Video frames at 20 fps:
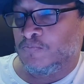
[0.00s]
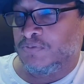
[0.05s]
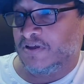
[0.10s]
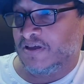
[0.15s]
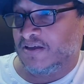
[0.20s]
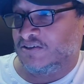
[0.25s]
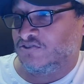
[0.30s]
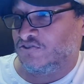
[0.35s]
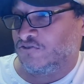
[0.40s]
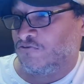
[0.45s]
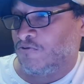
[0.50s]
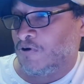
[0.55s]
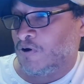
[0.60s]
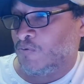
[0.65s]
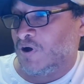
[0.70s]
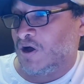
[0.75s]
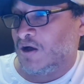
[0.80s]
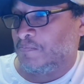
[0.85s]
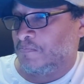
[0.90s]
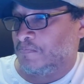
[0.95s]
place to
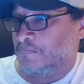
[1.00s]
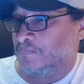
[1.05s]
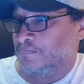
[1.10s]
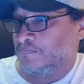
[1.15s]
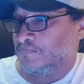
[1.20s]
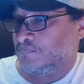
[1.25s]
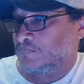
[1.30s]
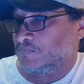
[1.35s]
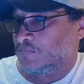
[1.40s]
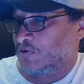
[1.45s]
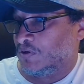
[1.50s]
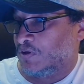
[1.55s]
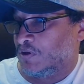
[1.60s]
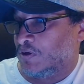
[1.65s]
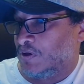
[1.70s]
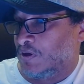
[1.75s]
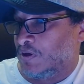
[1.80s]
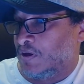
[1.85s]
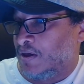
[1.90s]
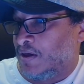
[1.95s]
grow up.
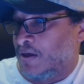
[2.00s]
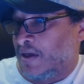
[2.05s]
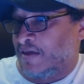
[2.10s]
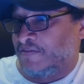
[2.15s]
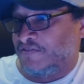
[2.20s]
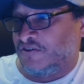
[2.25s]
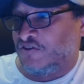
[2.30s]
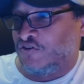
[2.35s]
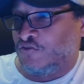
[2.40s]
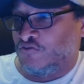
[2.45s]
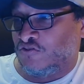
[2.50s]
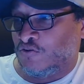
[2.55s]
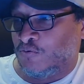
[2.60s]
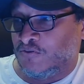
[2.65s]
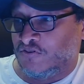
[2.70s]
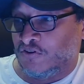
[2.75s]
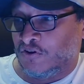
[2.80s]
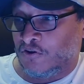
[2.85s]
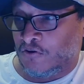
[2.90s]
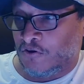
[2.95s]
And to do so
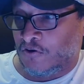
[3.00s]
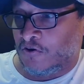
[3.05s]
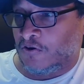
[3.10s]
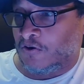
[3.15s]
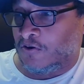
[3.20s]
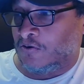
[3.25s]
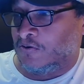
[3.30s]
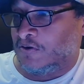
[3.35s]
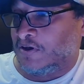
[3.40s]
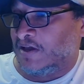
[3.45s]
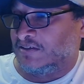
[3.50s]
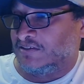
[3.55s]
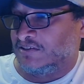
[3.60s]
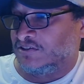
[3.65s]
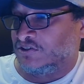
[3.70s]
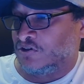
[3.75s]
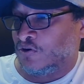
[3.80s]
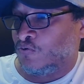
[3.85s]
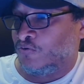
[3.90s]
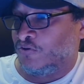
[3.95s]
as a girl has
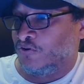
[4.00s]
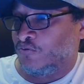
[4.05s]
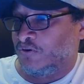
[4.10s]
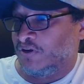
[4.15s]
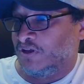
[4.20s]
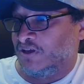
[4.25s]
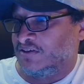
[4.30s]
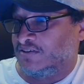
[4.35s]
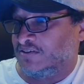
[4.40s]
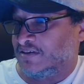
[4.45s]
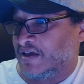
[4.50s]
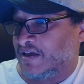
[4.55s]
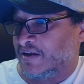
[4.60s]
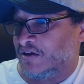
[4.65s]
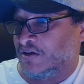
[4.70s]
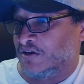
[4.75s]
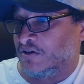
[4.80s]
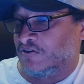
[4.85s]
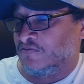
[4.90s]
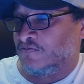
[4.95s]
its own unique set
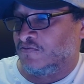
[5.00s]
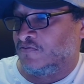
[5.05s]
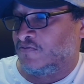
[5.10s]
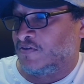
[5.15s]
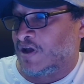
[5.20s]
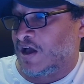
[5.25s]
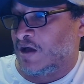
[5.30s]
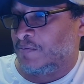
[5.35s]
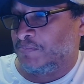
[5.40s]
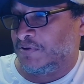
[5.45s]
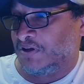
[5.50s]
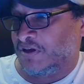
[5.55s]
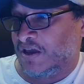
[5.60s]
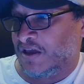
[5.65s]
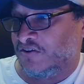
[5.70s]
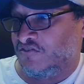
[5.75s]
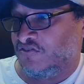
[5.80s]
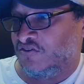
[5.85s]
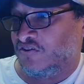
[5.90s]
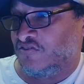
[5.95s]
of
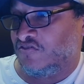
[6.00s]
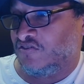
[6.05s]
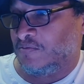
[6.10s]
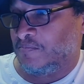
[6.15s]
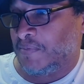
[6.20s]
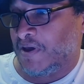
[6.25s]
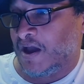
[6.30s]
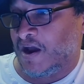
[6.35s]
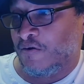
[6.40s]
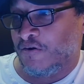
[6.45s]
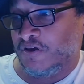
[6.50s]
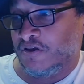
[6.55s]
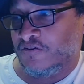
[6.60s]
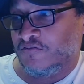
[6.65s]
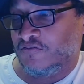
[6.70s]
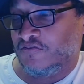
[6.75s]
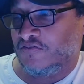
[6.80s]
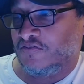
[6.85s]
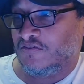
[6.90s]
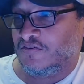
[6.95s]
complications and
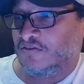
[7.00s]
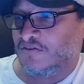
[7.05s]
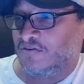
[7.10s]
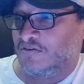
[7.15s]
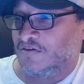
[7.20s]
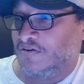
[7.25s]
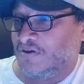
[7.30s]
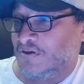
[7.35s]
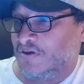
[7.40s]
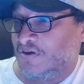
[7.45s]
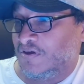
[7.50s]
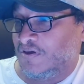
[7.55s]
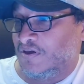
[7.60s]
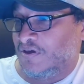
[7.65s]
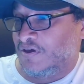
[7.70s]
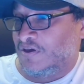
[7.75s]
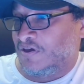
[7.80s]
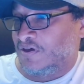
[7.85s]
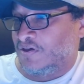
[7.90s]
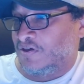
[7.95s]
barriers.
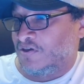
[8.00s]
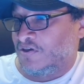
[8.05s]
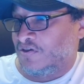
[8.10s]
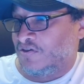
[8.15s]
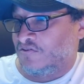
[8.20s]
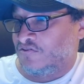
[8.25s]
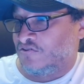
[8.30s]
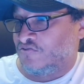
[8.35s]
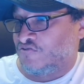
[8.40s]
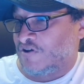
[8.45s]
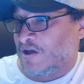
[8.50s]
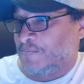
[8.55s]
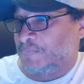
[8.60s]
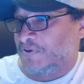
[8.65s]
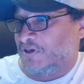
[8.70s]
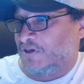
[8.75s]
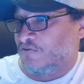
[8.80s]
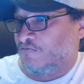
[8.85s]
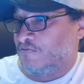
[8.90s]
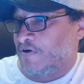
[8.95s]

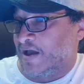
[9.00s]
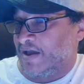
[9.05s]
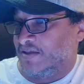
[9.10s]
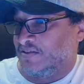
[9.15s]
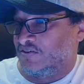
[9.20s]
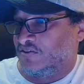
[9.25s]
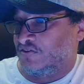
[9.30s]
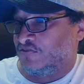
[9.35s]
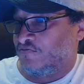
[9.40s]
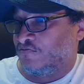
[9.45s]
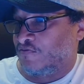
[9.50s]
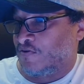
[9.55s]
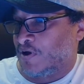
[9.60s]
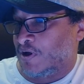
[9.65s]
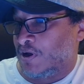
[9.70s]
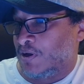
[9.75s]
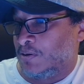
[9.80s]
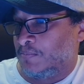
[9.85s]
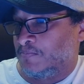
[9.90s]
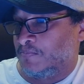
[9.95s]
Satrapi writes
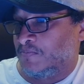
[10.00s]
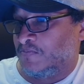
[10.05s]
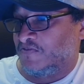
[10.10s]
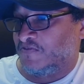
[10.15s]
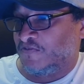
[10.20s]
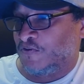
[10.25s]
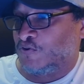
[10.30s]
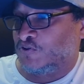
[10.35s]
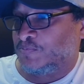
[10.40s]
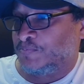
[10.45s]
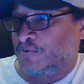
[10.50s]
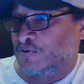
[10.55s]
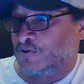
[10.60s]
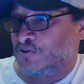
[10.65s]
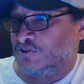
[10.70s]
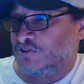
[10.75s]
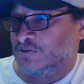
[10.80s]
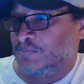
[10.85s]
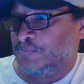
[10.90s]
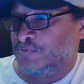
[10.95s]
from
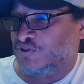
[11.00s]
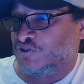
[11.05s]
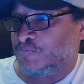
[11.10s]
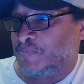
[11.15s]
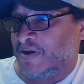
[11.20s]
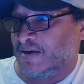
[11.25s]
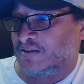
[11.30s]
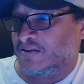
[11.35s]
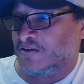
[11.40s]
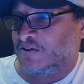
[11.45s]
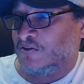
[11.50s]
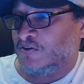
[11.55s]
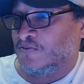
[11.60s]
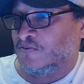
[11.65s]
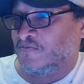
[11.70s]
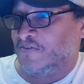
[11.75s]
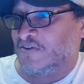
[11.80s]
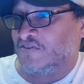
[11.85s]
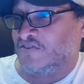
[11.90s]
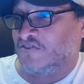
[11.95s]
first-person
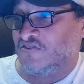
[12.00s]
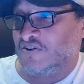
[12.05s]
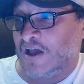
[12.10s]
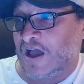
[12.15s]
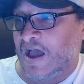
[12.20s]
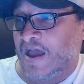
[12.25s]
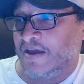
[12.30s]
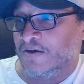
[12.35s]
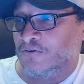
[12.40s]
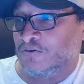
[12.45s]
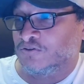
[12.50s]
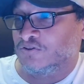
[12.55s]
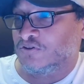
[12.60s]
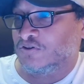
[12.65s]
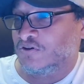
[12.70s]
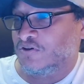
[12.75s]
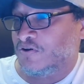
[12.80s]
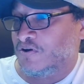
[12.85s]
perspective as a child,